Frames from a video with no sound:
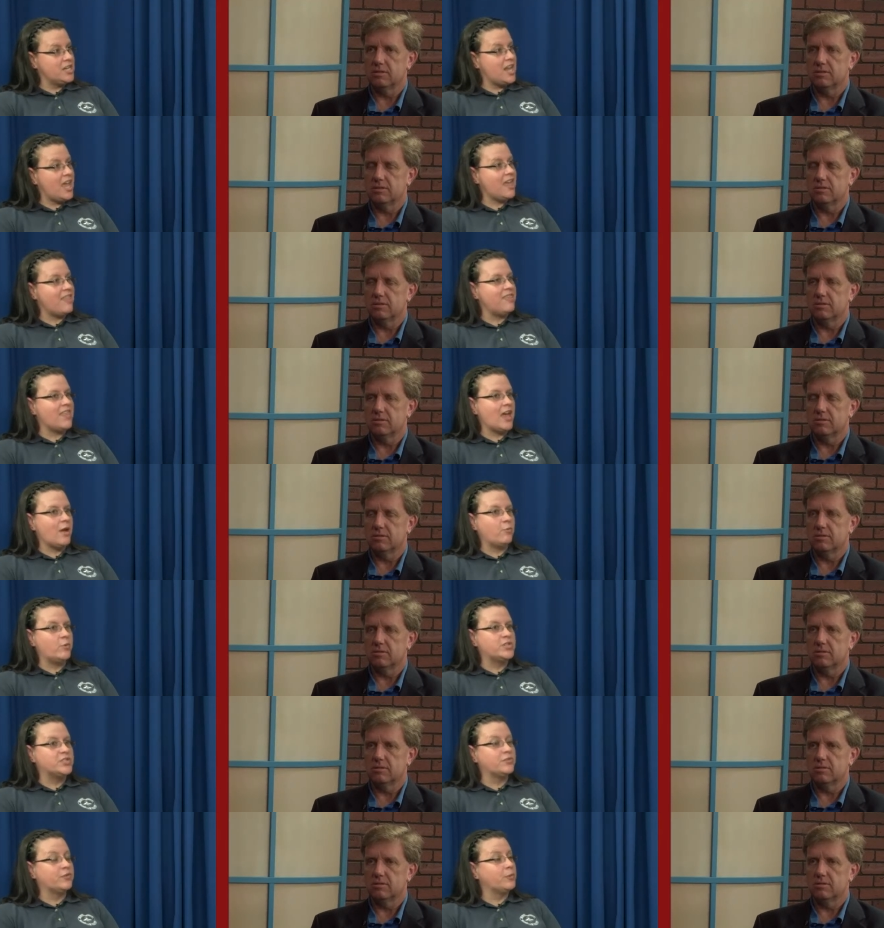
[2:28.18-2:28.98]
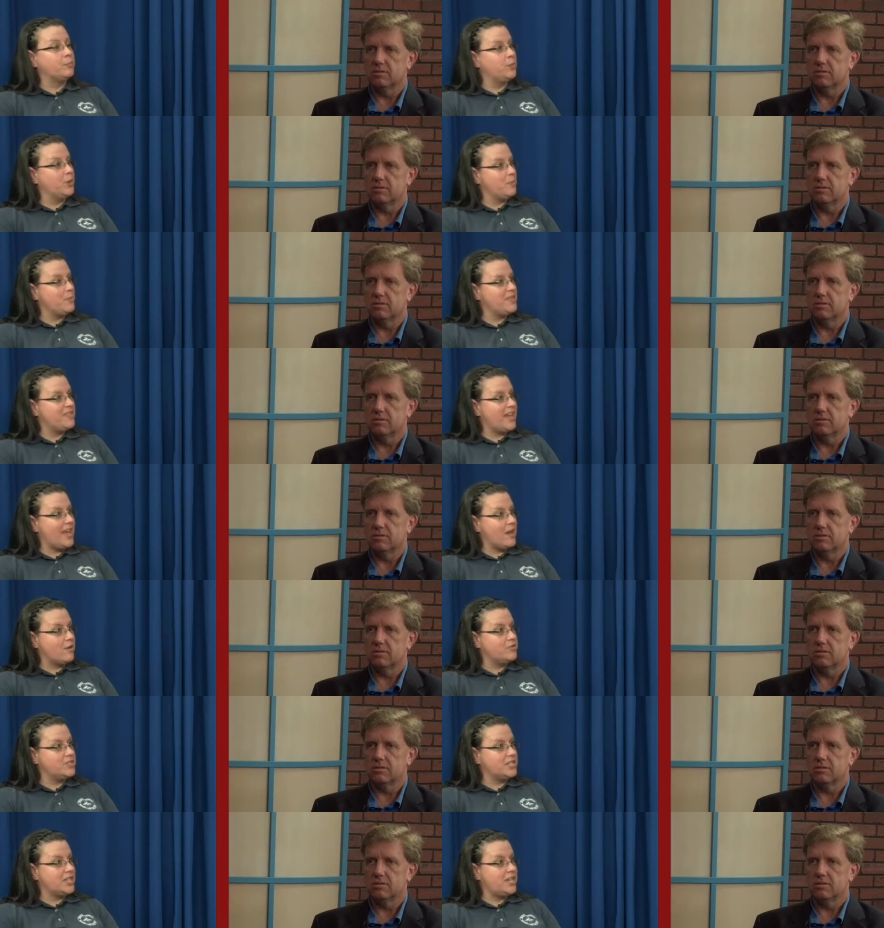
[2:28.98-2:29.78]
Speaker 1: and that was from Plymouth
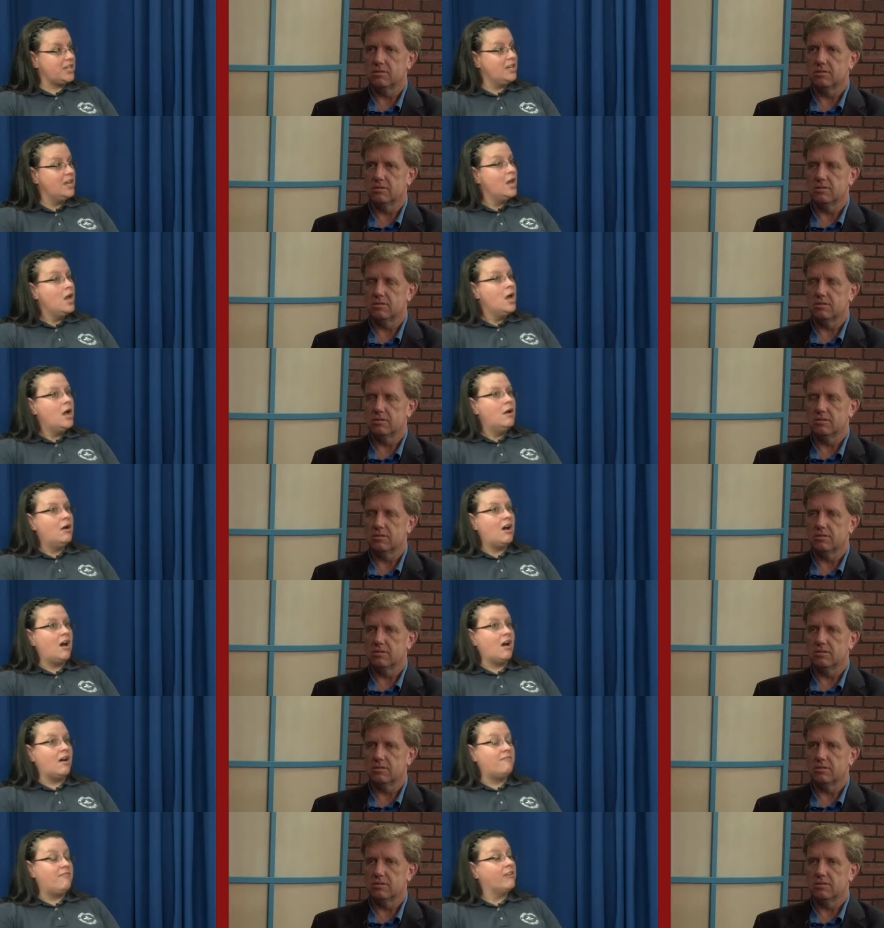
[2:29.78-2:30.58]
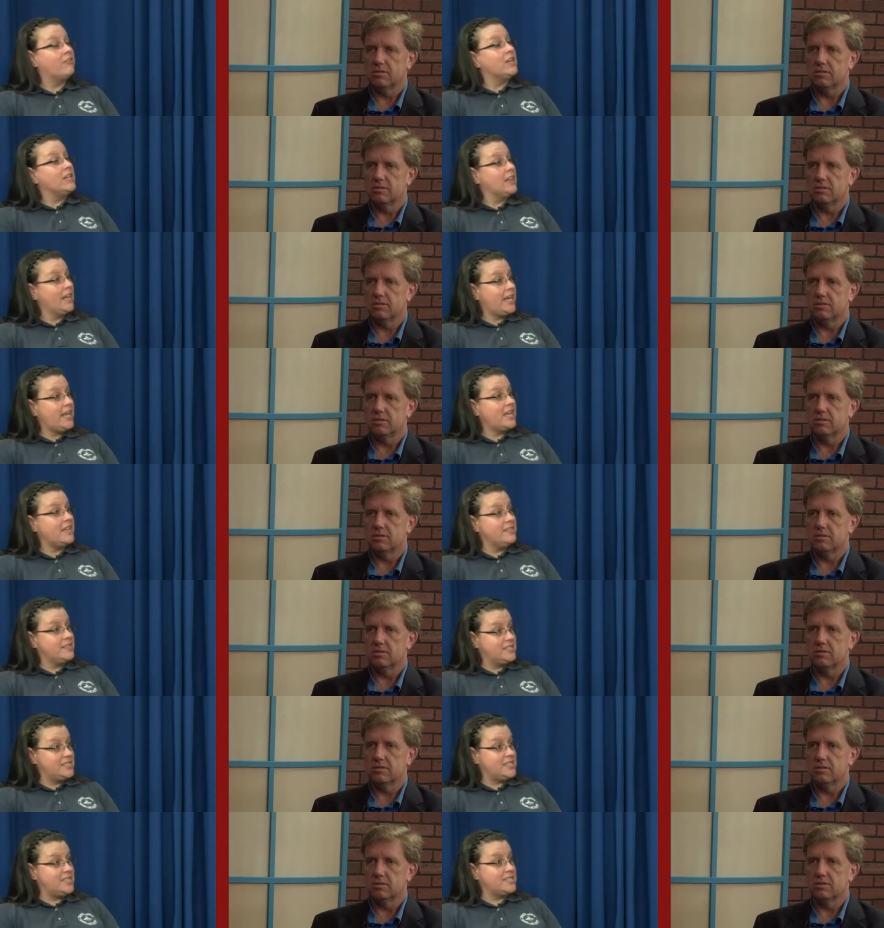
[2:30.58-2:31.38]
County uh, very late in the
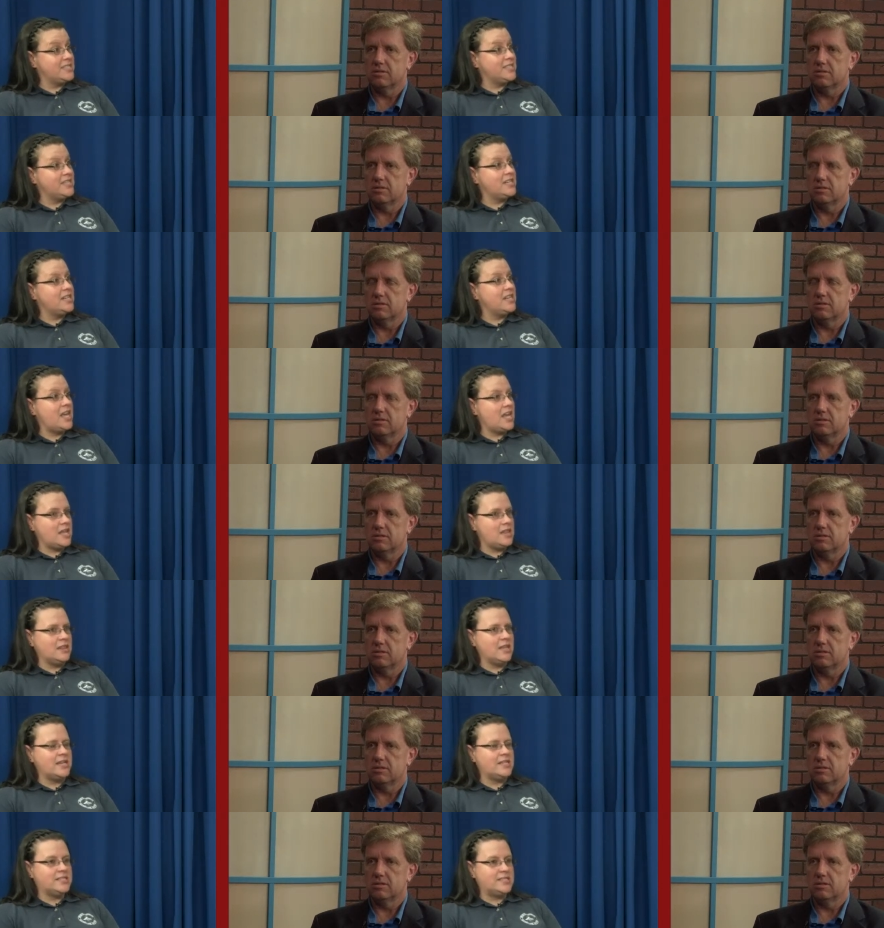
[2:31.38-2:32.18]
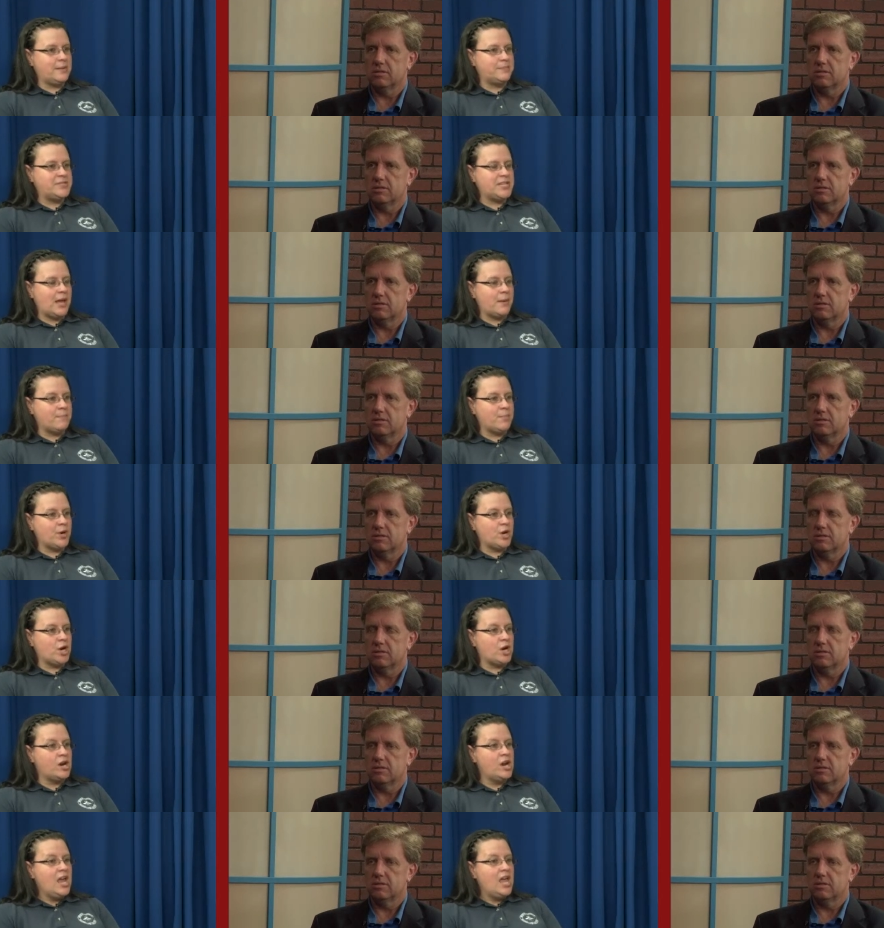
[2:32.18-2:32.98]
season, in late September,
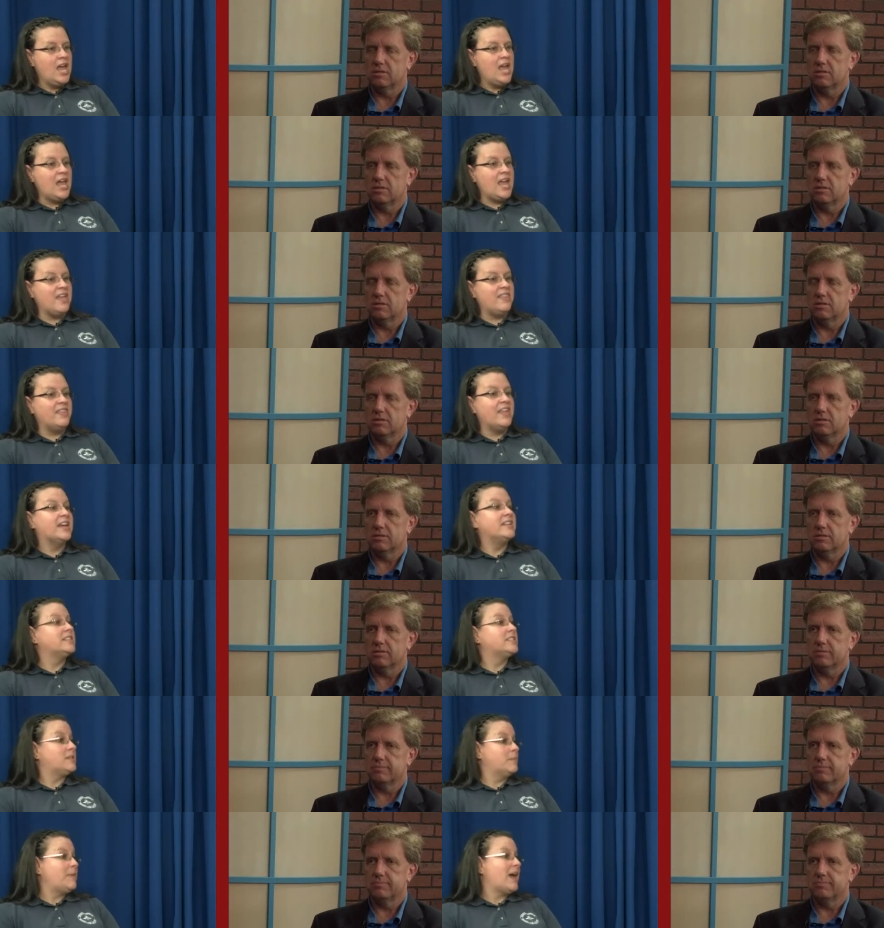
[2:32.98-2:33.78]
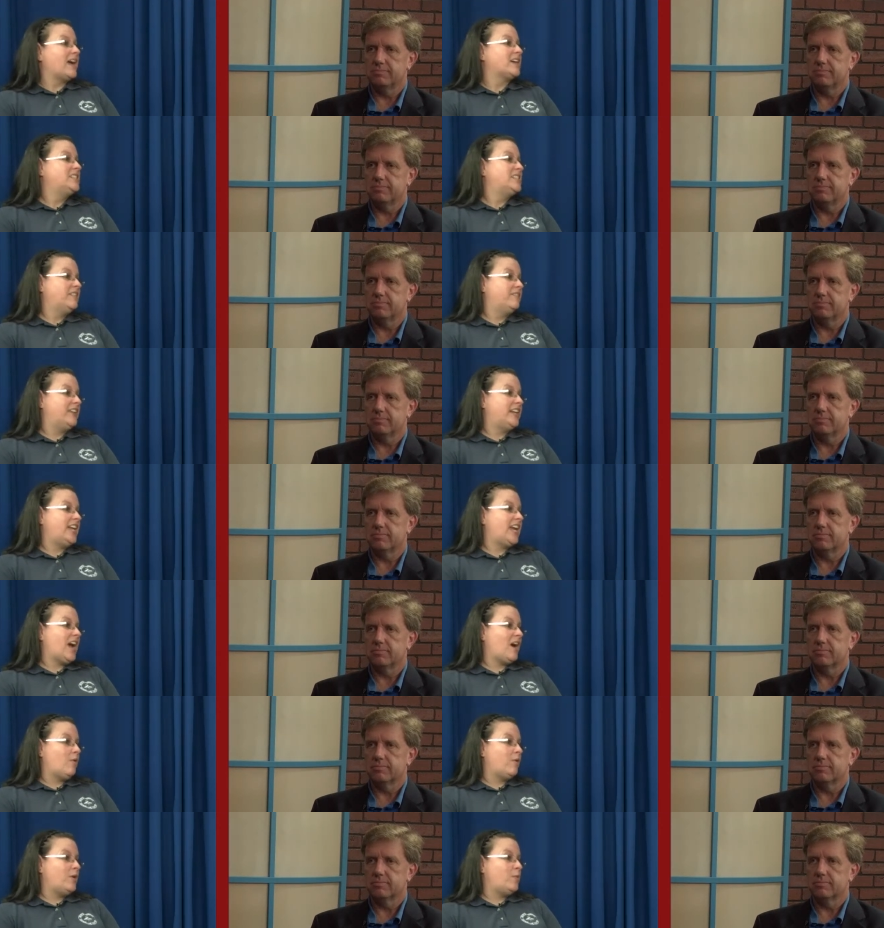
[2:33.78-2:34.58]
and then some activity
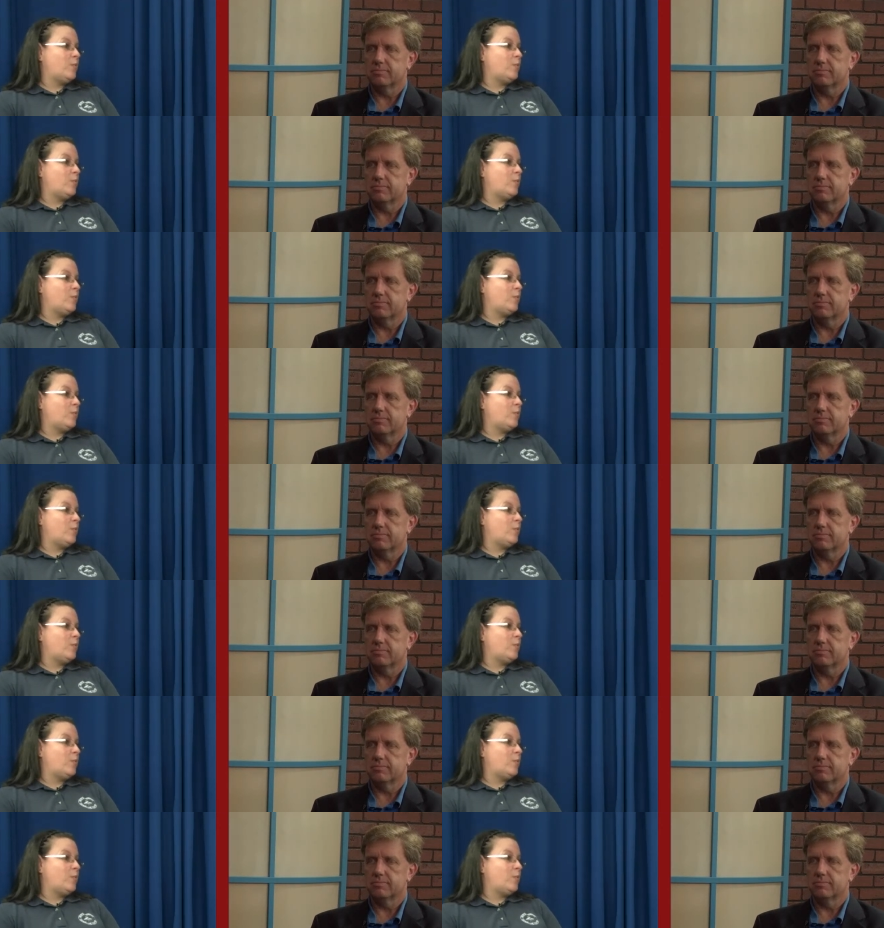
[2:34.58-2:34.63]
out in